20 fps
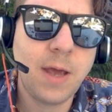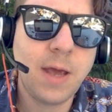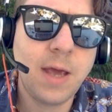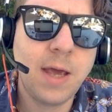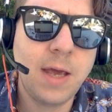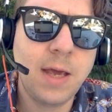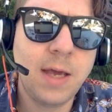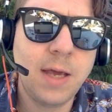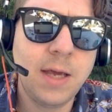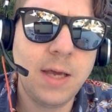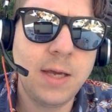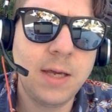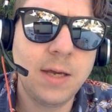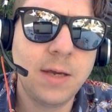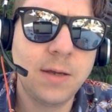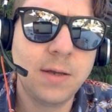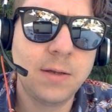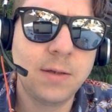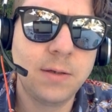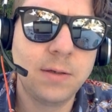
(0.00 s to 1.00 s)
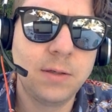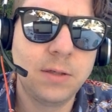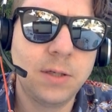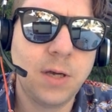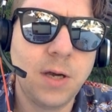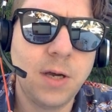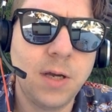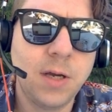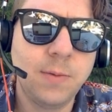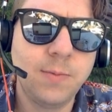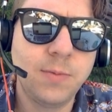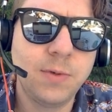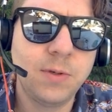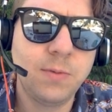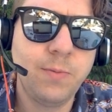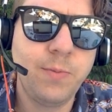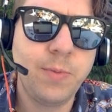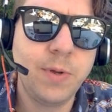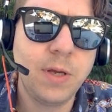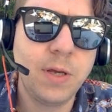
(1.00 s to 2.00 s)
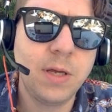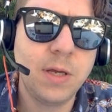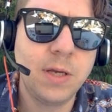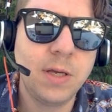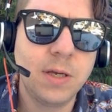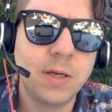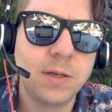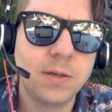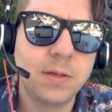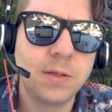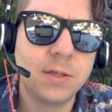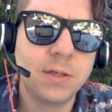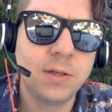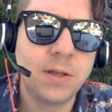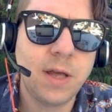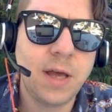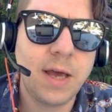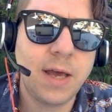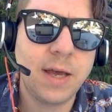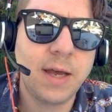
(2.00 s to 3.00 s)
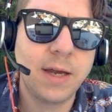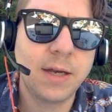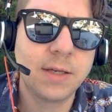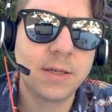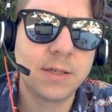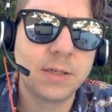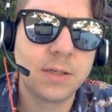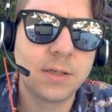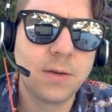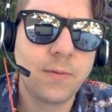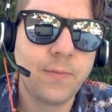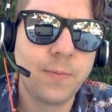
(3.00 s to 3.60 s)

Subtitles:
a times b to the x.